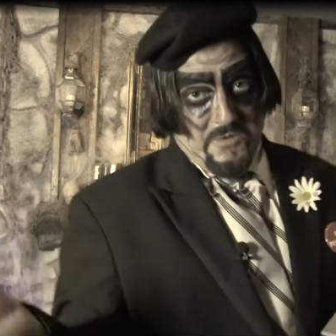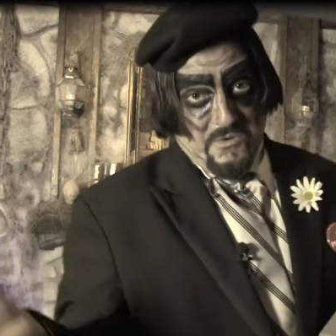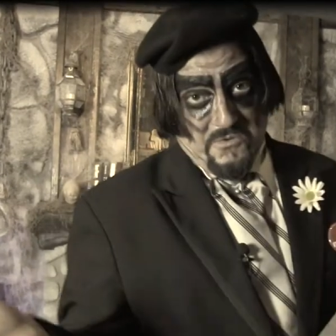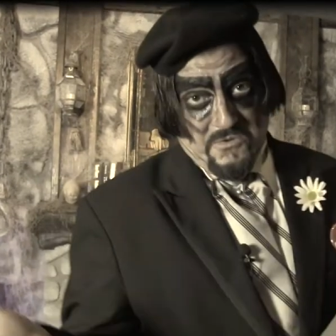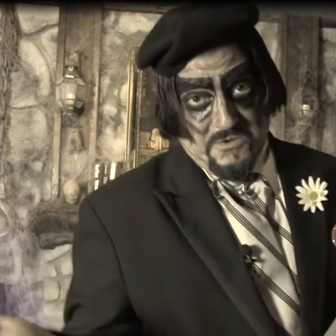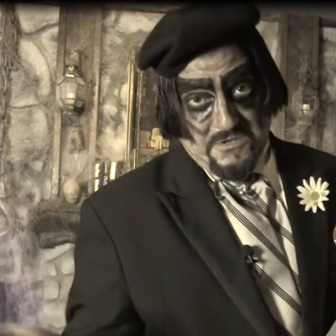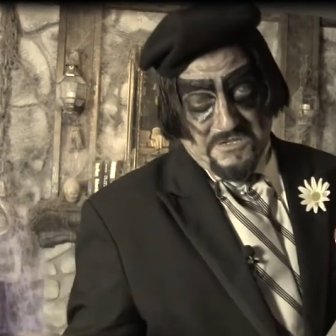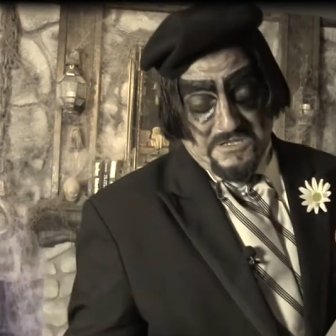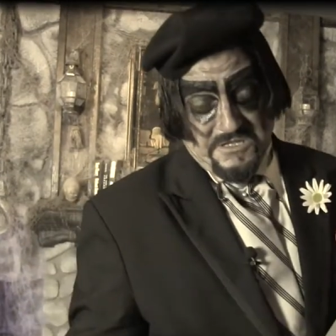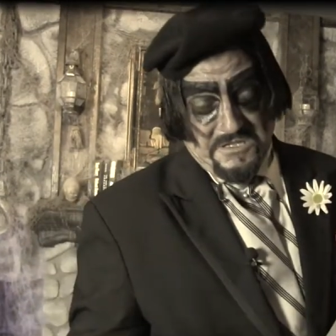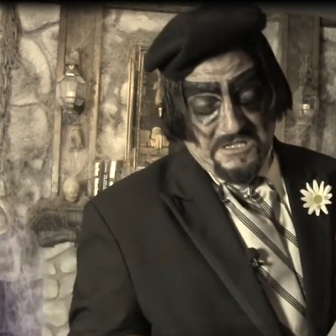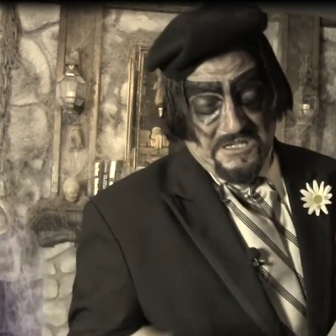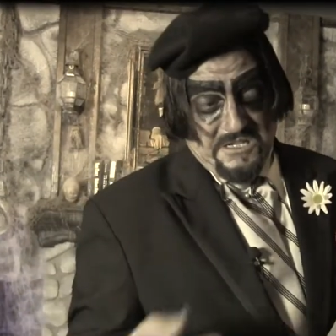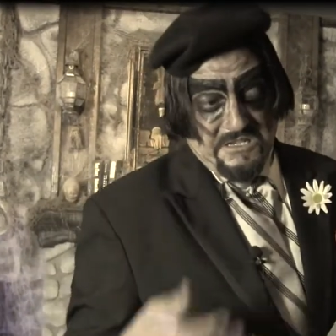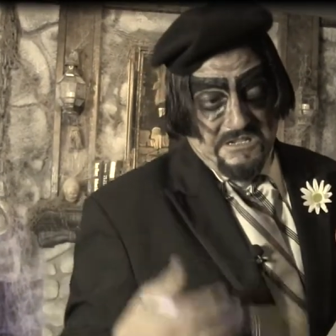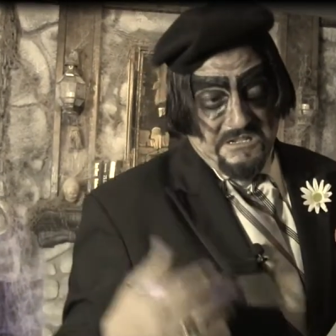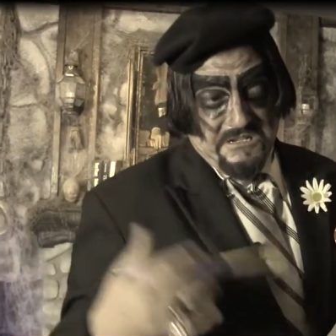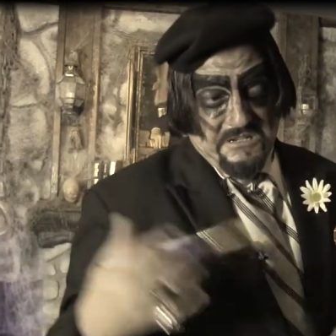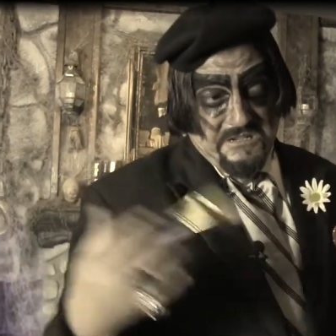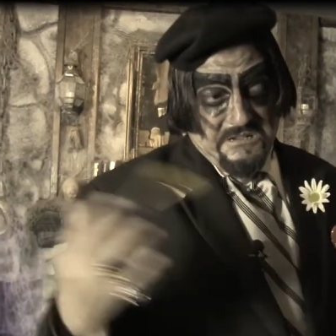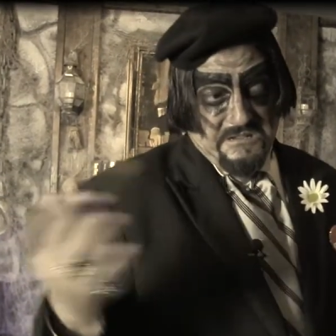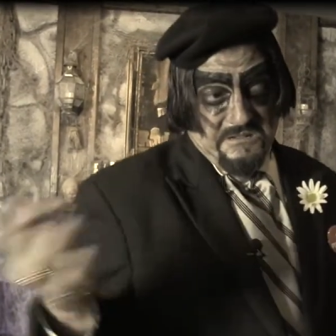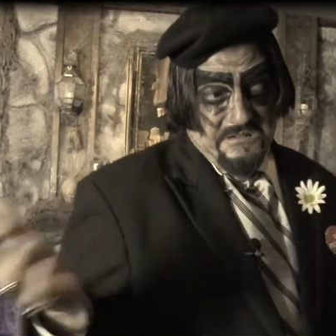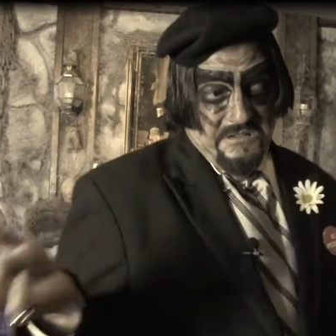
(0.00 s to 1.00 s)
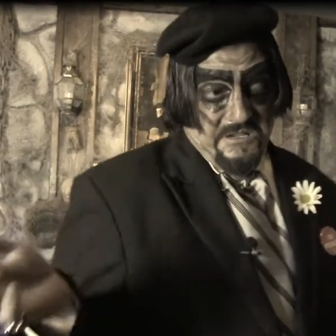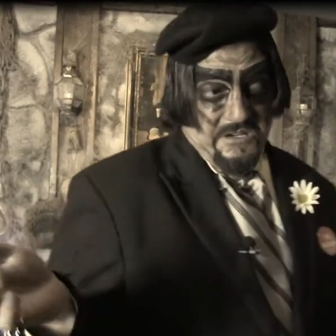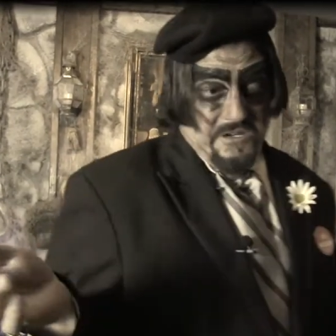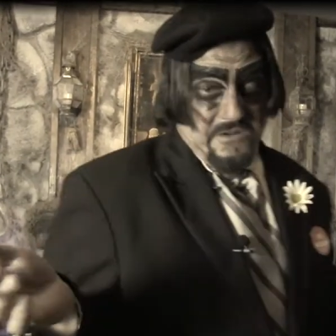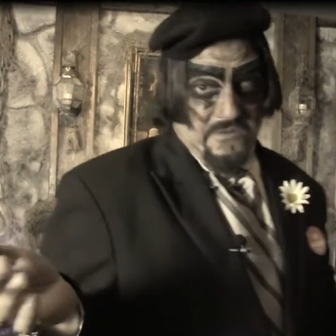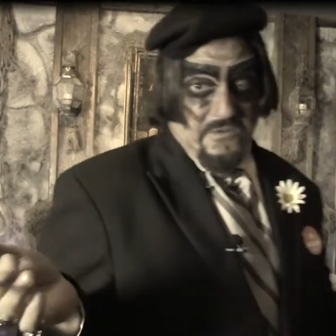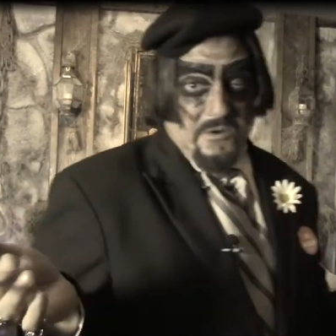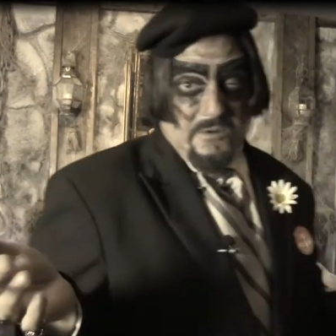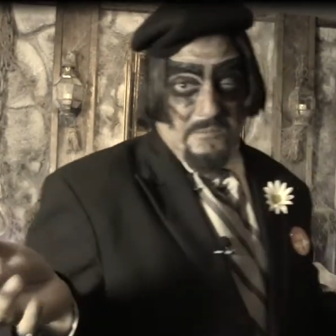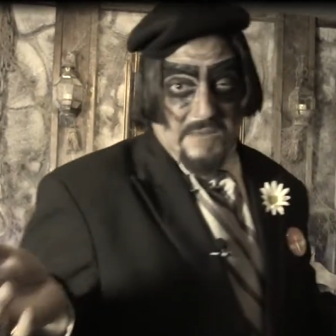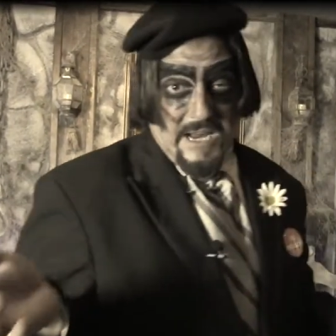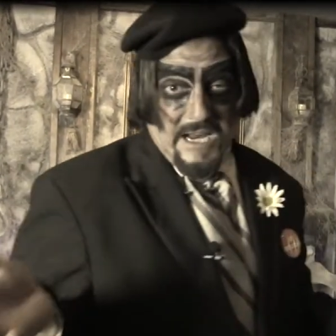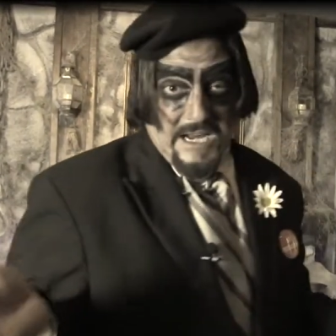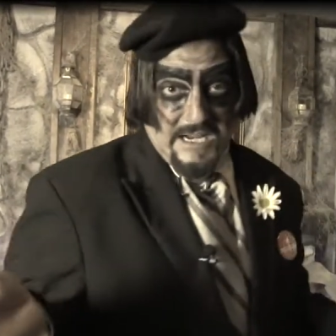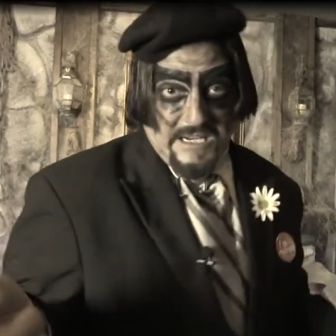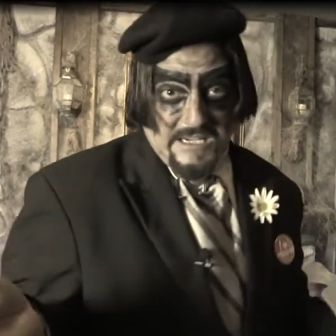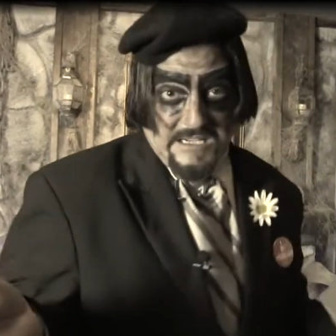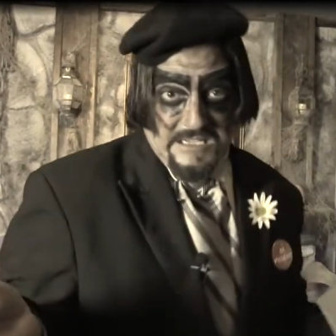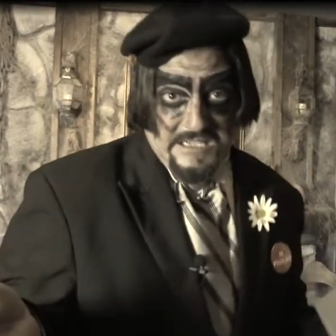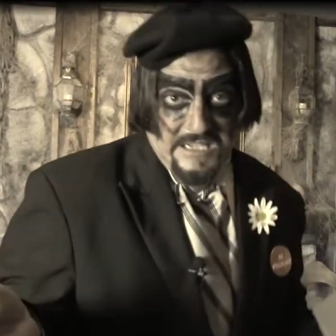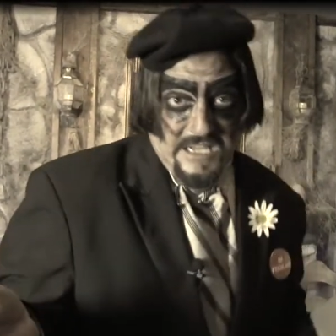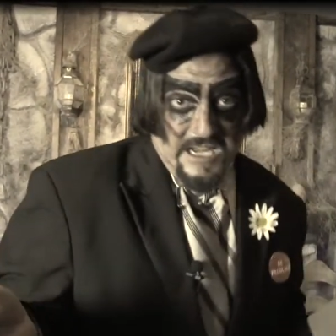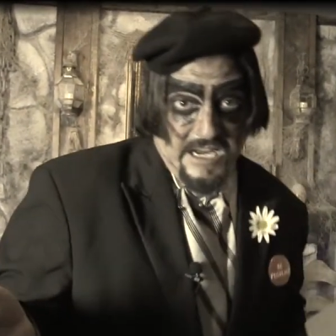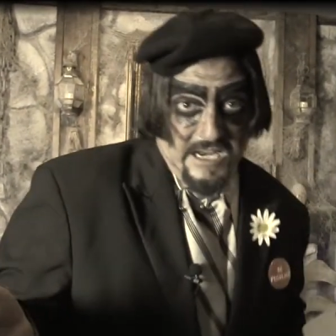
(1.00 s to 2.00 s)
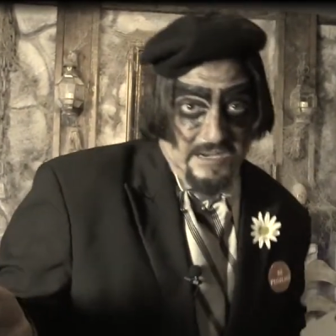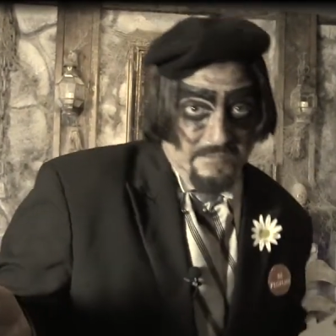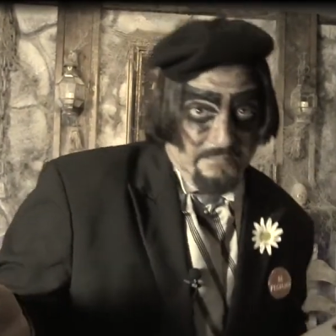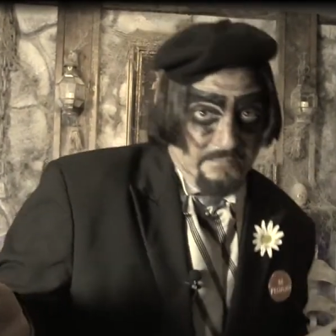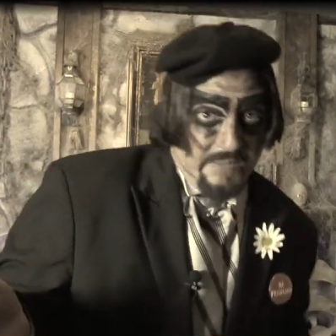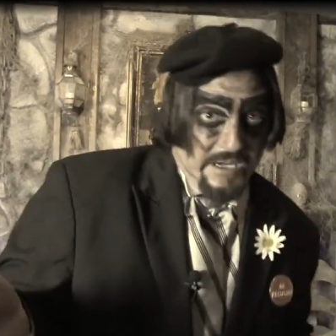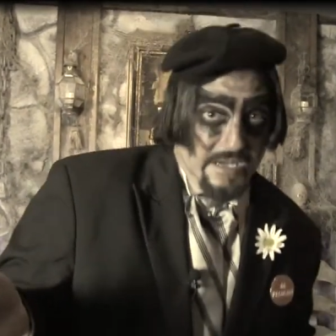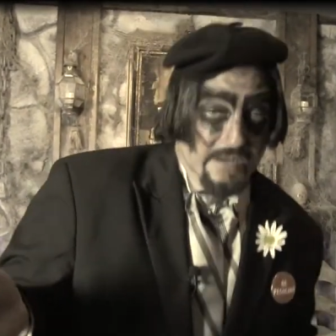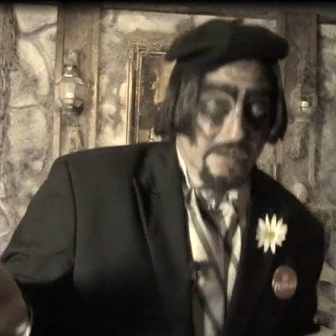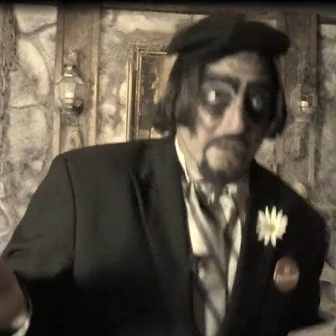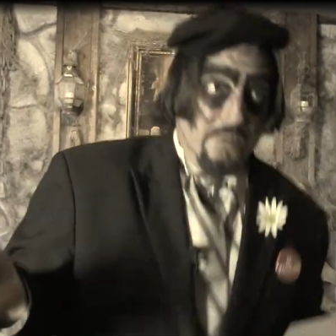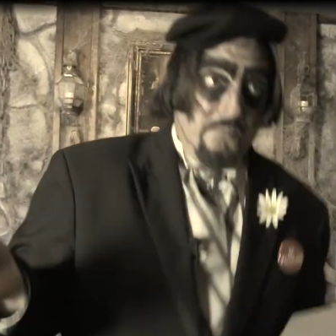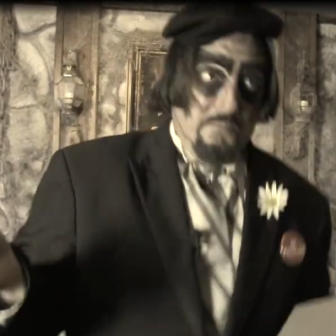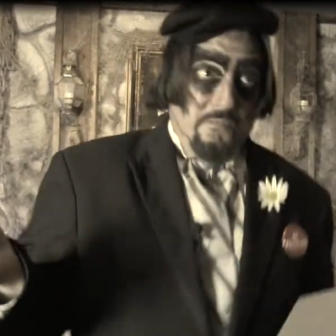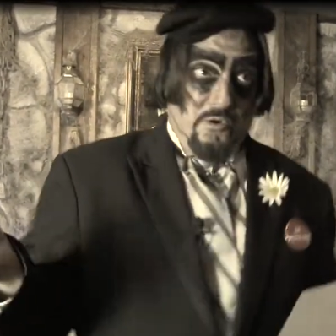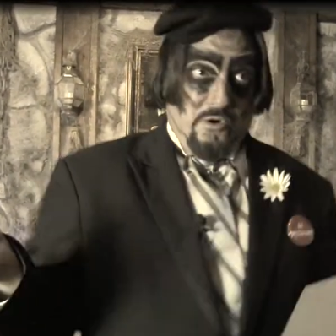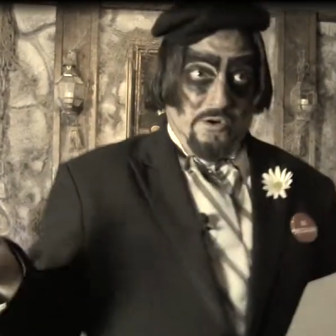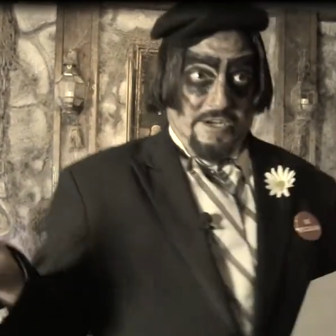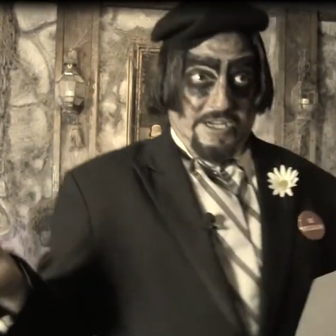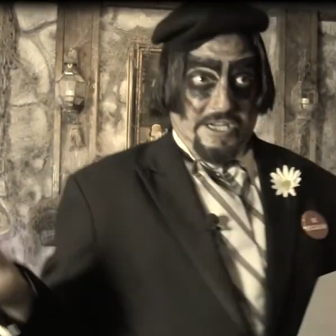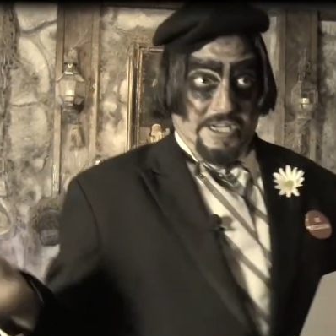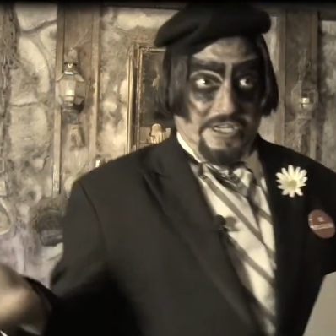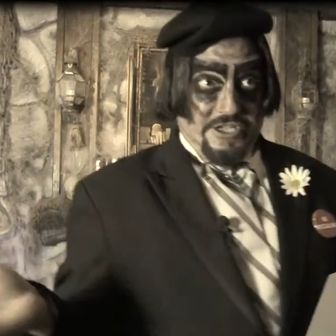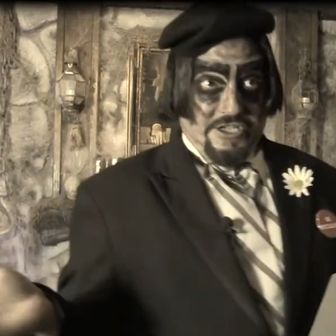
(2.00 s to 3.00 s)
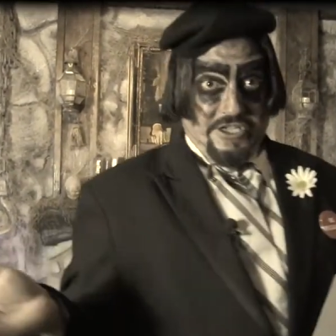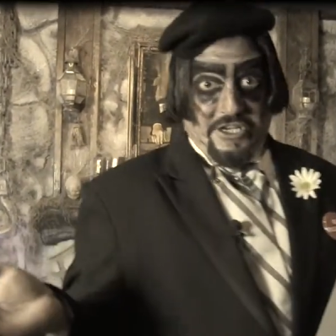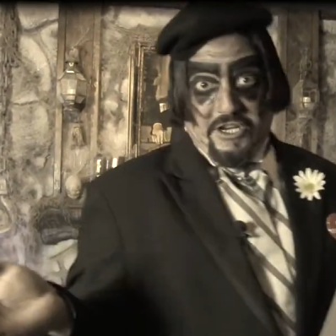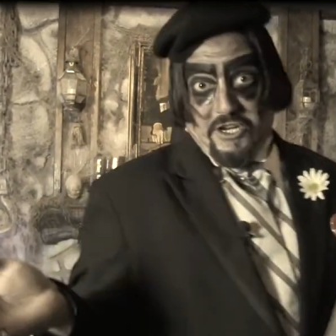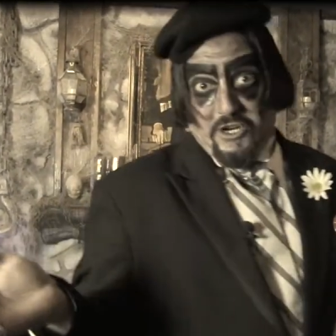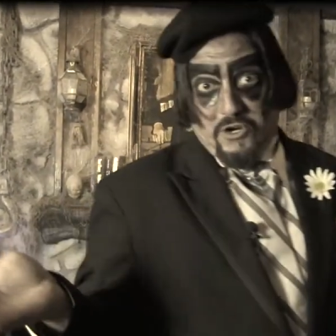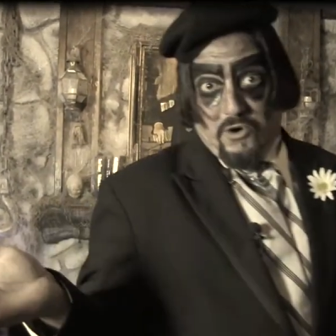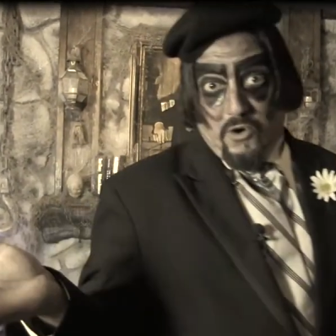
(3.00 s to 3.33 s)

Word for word: towards the, romantic side and be Morticia and